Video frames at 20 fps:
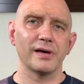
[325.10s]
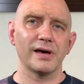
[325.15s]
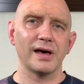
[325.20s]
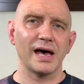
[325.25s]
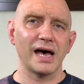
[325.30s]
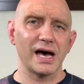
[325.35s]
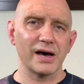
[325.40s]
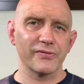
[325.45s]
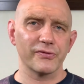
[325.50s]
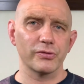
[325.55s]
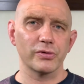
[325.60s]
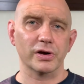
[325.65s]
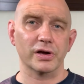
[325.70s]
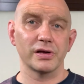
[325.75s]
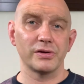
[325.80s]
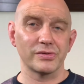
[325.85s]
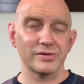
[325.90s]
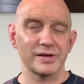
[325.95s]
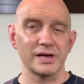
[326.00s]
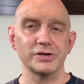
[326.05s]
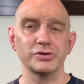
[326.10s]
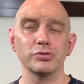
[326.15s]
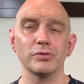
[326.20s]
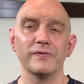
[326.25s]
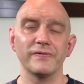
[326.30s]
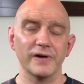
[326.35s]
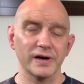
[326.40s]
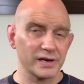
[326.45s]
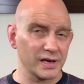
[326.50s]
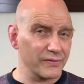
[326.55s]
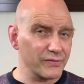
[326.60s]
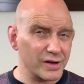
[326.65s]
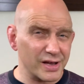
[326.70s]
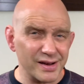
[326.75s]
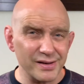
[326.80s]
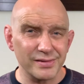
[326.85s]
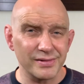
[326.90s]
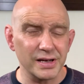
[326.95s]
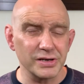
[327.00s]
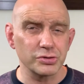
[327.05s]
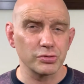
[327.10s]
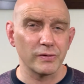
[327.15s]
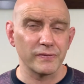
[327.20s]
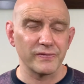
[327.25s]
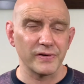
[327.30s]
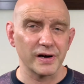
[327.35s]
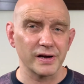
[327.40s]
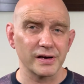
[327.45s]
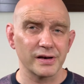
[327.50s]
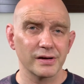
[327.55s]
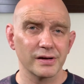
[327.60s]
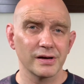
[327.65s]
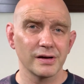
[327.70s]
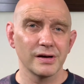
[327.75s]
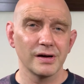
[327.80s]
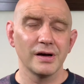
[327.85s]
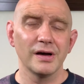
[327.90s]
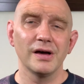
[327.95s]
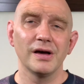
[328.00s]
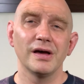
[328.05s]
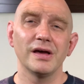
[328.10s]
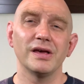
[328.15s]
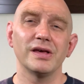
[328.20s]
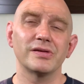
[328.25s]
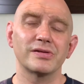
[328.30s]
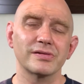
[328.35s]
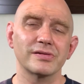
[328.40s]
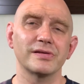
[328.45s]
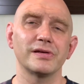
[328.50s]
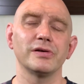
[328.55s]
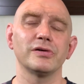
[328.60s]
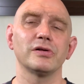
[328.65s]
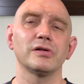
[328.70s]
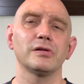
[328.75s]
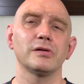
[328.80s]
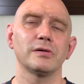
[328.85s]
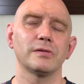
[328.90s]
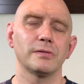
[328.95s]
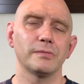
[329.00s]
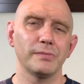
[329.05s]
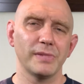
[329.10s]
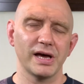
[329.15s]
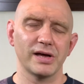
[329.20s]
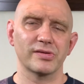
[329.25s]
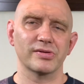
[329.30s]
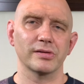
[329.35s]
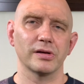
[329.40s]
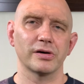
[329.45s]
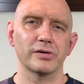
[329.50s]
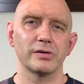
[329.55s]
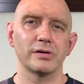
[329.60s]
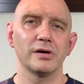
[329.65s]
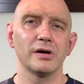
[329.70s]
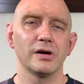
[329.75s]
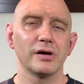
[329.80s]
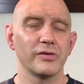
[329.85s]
after a consensual fight, even a consensual fight, is still manslaughter.